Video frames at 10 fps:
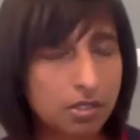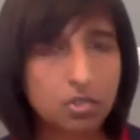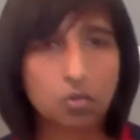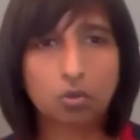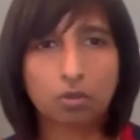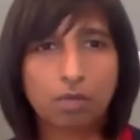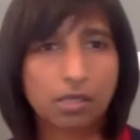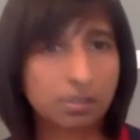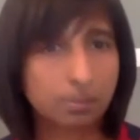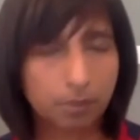or
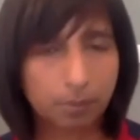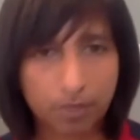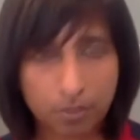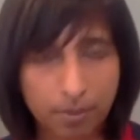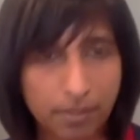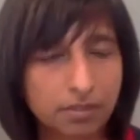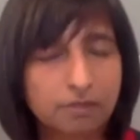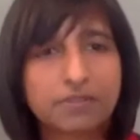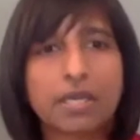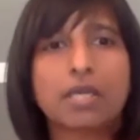multiple perspective
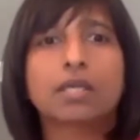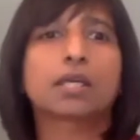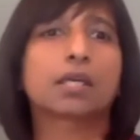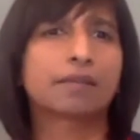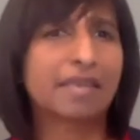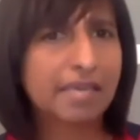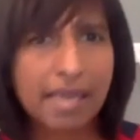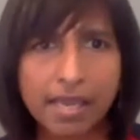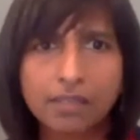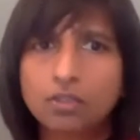taking. They
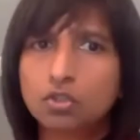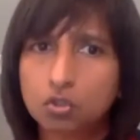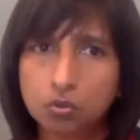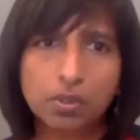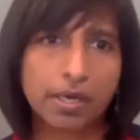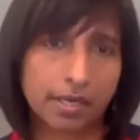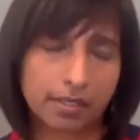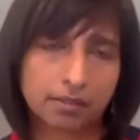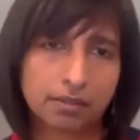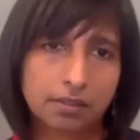can't do that.
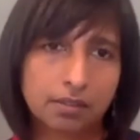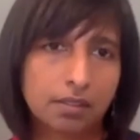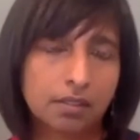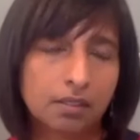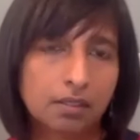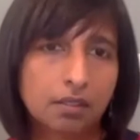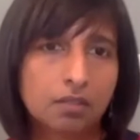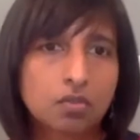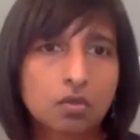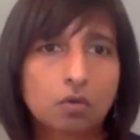
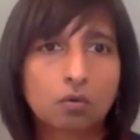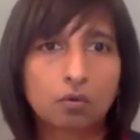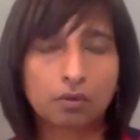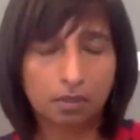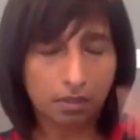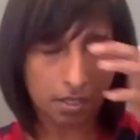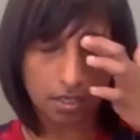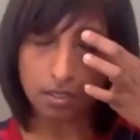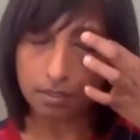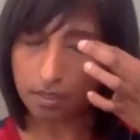So they're
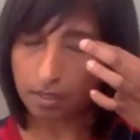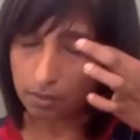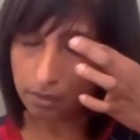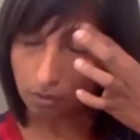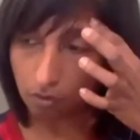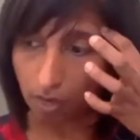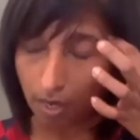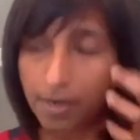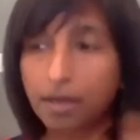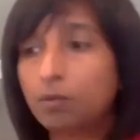
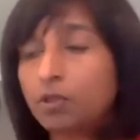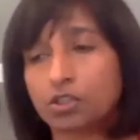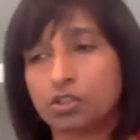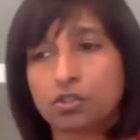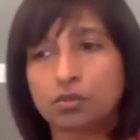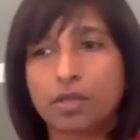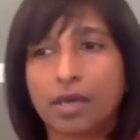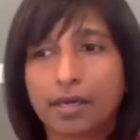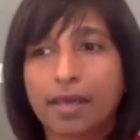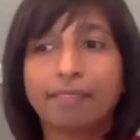unable to do
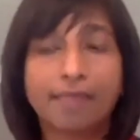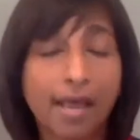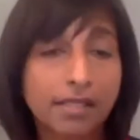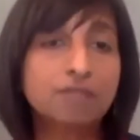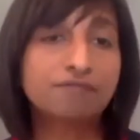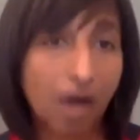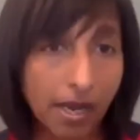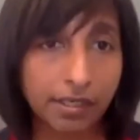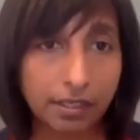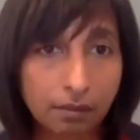that, and that's
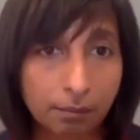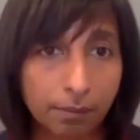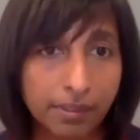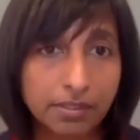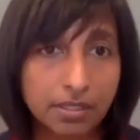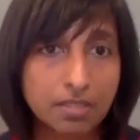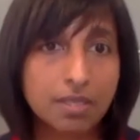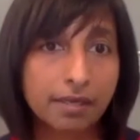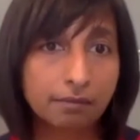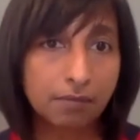fine. But does
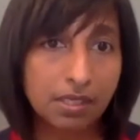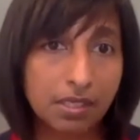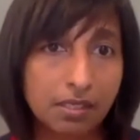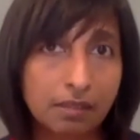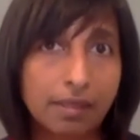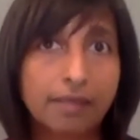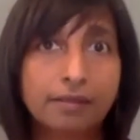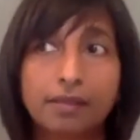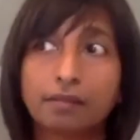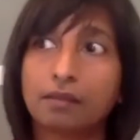that mean that
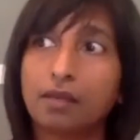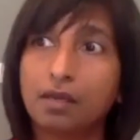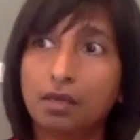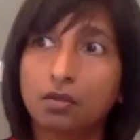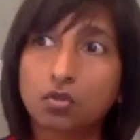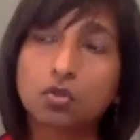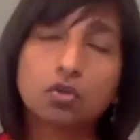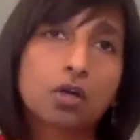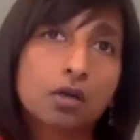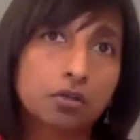then, so
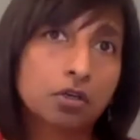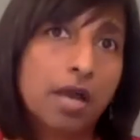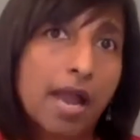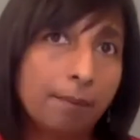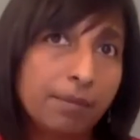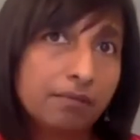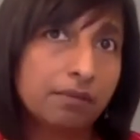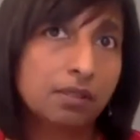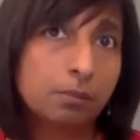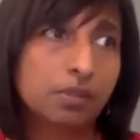you're happy with
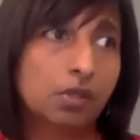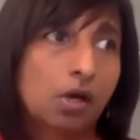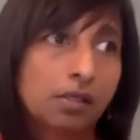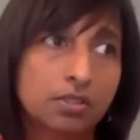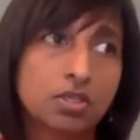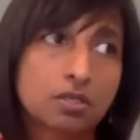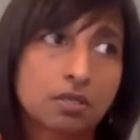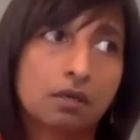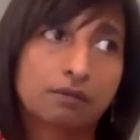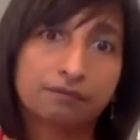the pathologies of